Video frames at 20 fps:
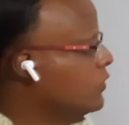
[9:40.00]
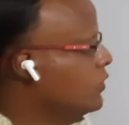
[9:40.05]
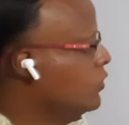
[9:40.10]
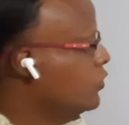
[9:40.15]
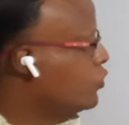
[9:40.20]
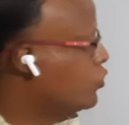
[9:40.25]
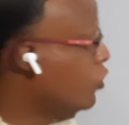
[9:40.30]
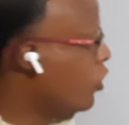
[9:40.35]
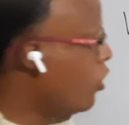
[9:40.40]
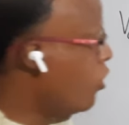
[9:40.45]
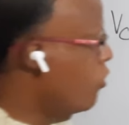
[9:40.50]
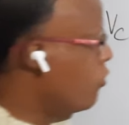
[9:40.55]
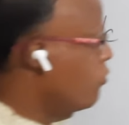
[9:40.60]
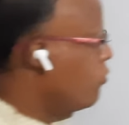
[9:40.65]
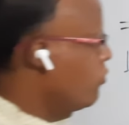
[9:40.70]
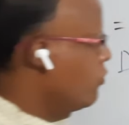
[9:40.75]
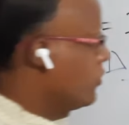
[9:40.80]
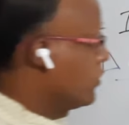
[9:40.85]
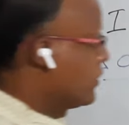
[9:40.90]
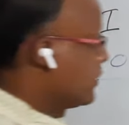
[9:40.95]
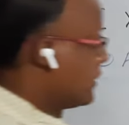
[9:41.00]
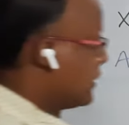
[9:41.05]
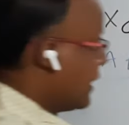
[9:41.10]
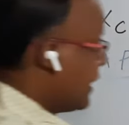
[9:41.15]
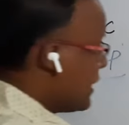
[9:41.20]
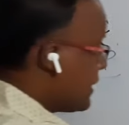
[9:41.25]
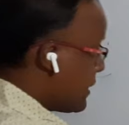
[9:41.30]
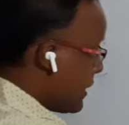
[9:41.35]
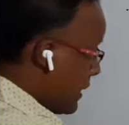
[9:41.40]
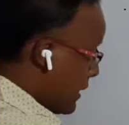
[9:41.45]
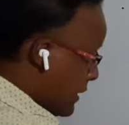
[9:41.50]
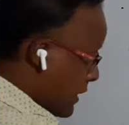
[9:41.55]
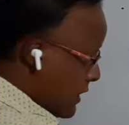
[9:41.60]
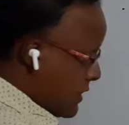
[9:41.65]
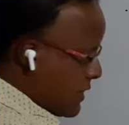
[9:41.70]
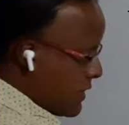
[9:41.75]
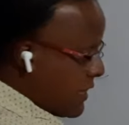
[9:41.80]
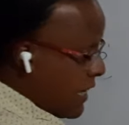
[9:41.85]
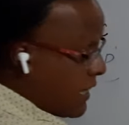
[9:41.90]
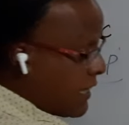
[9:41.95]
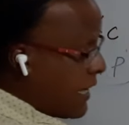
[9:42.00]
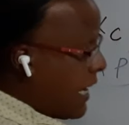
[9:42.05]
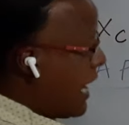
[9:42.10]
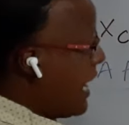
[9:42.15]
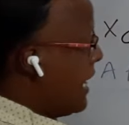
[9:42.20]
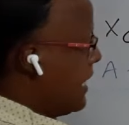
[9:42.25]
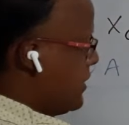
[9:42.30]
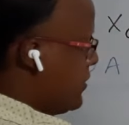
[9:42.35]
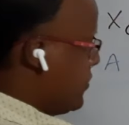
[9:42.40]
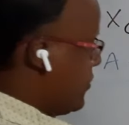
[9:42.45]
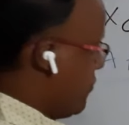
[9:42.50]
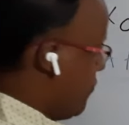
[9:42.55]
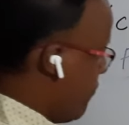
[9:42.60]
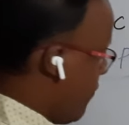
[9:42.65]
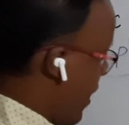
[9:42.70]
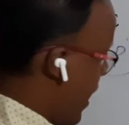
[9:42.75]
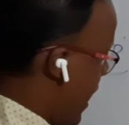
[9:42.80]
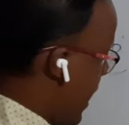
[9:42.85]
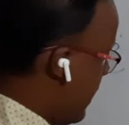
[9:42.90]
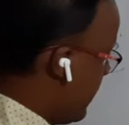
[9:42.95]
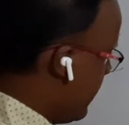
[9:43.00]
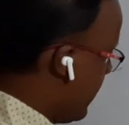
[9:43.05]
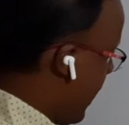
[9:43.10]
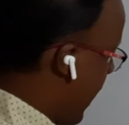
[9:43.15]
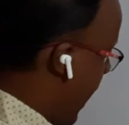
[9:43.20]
So, this is a case when